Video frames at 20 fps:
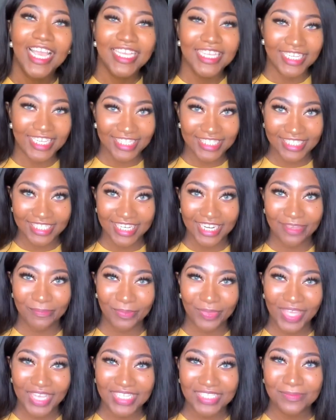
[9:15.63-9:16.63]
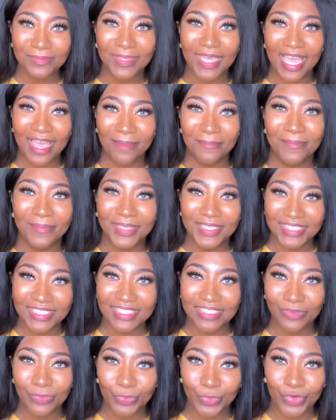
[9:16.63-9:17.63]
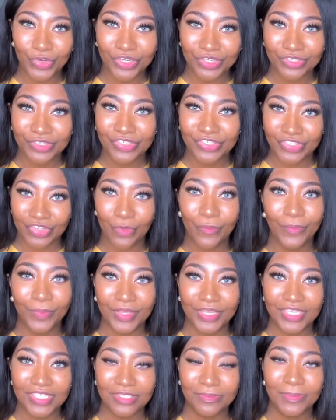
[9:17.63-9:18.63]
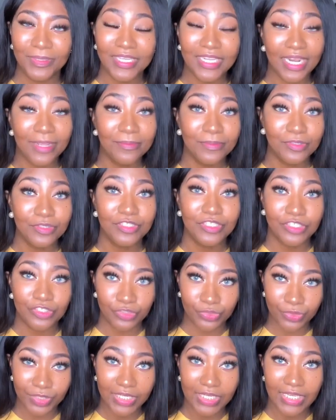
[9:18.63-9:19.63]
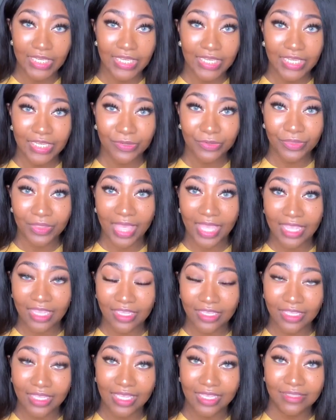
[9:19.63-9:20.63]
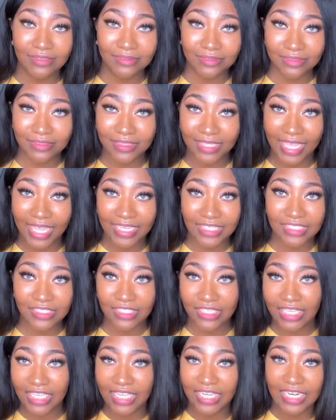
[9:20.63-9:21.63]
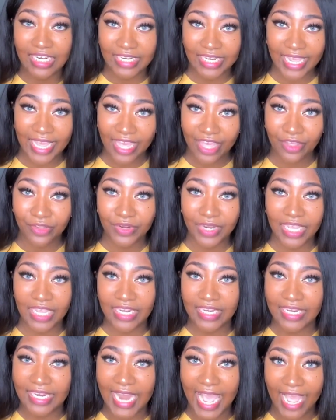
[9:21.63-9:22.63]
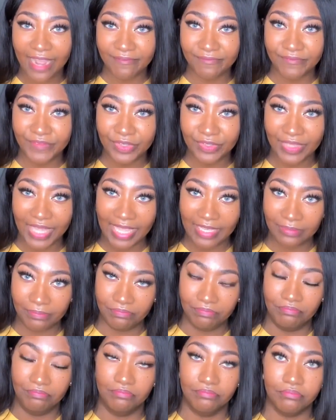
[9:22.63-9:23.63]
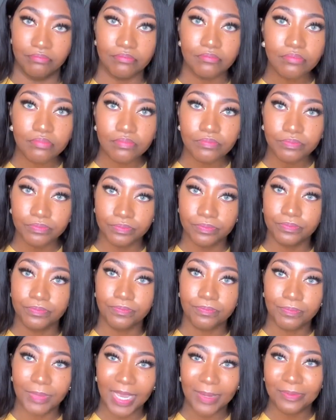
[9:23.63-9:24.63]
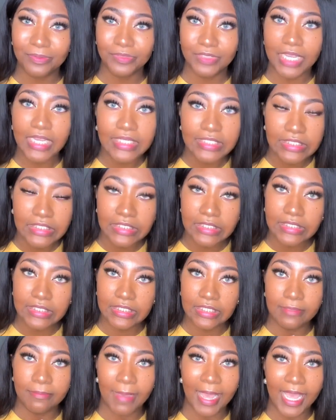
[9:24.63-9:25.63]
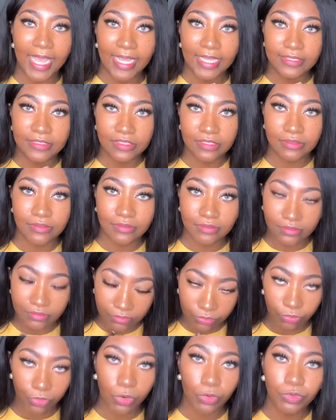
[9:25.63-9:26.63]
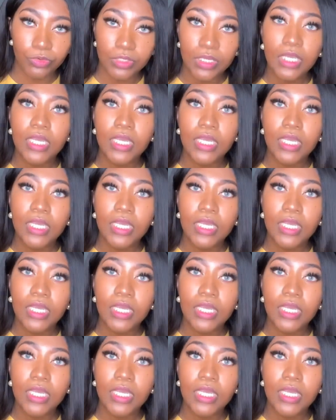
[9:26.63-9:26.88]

get to that place, but I missed water so much. Being able to drink it, like, actually get it down and not feel like palpitations in my throat.